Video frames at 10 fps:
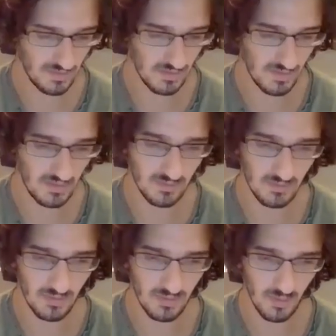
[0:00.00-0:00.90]

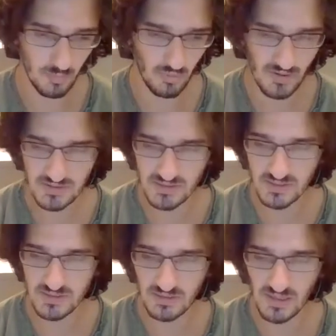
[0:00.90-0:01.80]
And the
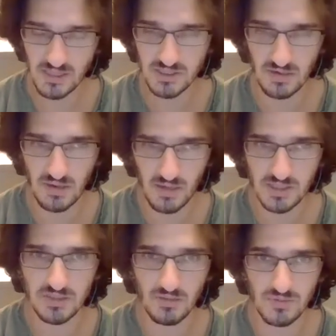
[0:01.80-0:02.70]
process, the
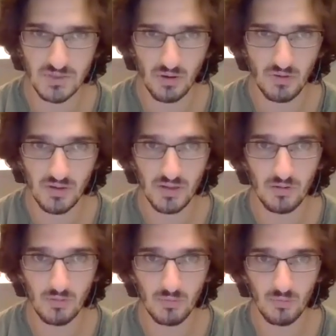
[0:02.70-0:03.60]
action of
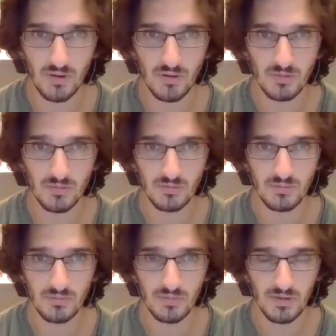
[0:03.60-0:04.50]
starting will,
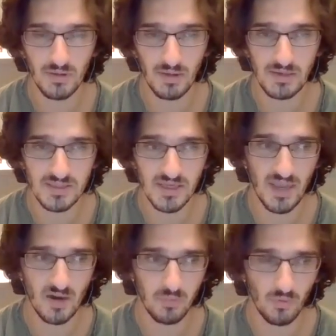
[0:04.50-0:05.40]
I guess,
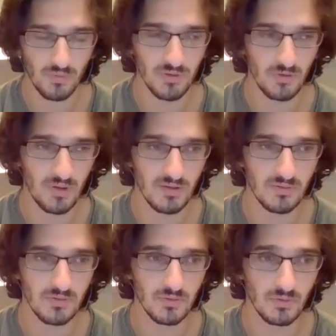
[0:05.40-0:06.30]
catapult you
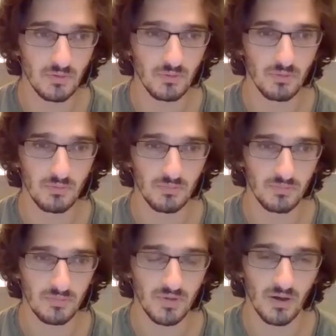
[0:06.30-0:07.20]
into,
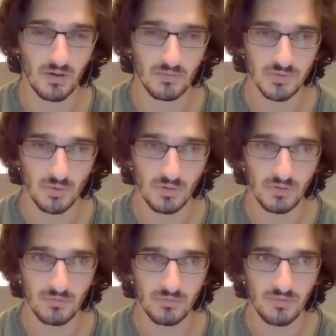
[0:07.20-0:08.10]
you know, sort
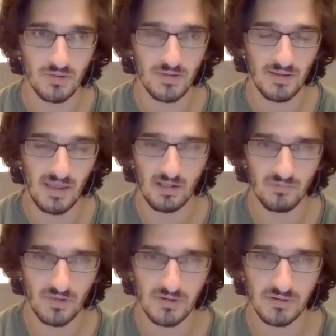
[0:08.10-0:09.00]
of
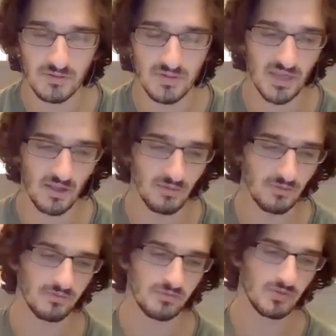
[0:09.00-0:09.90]
elevating
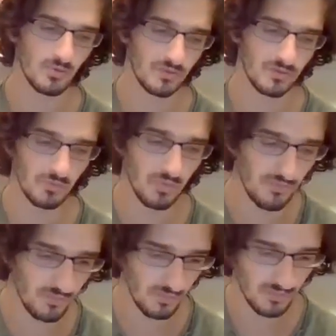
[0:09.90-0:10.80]
yourself to a new
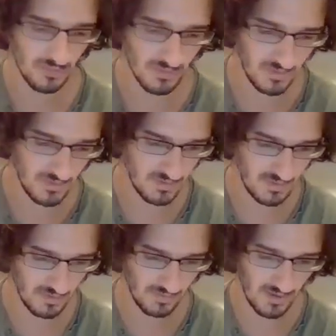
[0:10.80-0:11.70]
level
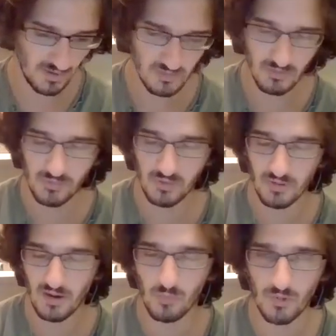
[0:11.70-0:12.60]
and allow you to
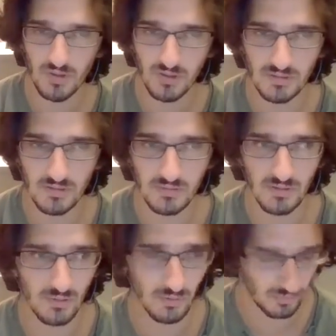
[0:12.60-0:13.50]
figure out what you need to
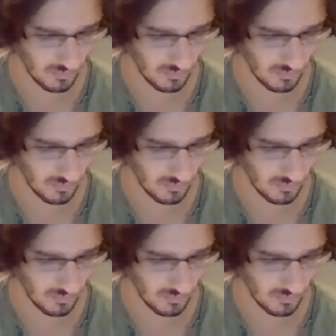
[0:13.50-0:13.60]
do.